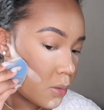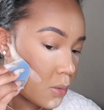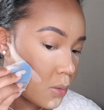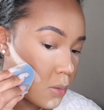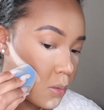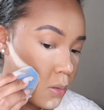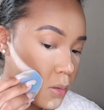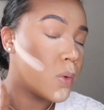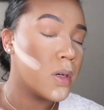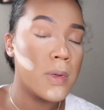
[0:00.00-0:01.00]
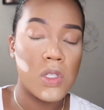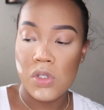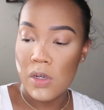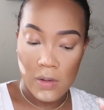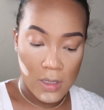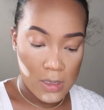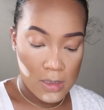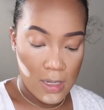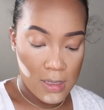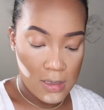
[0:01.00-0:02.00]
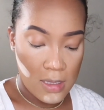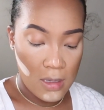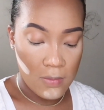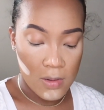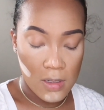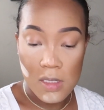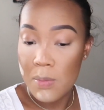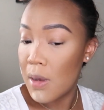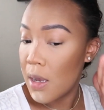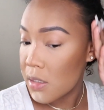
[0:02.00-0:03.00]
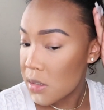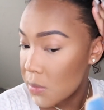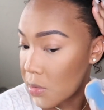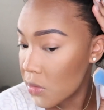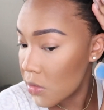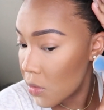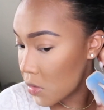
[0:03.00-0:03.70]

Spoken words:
You want to make sure it's as even as possible.